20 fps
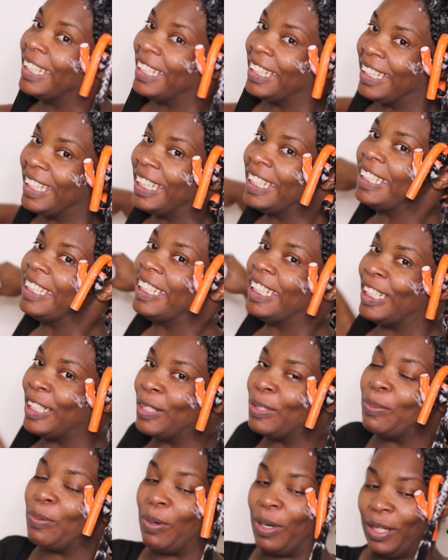this
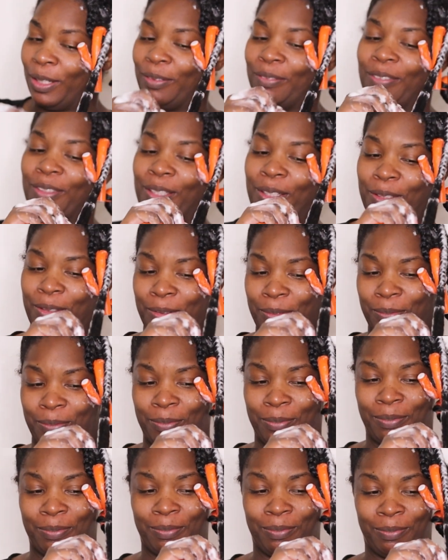is one of them.
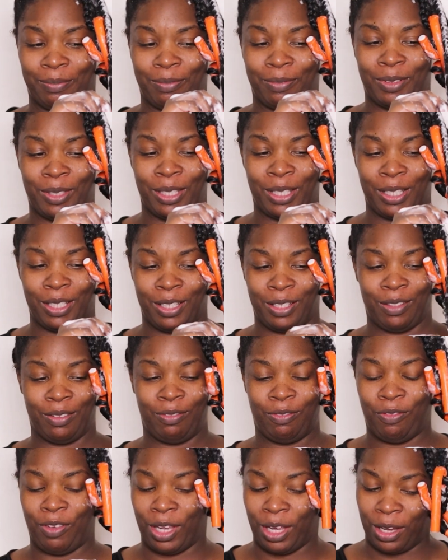
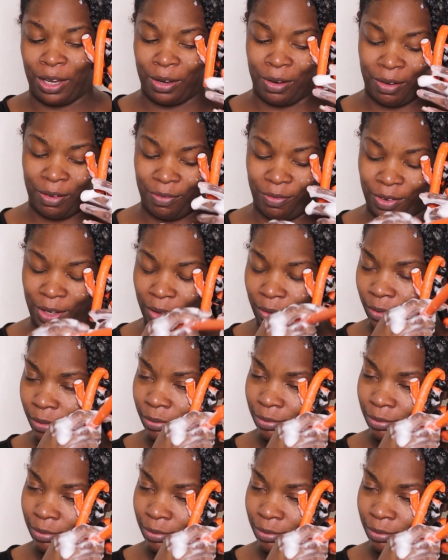Very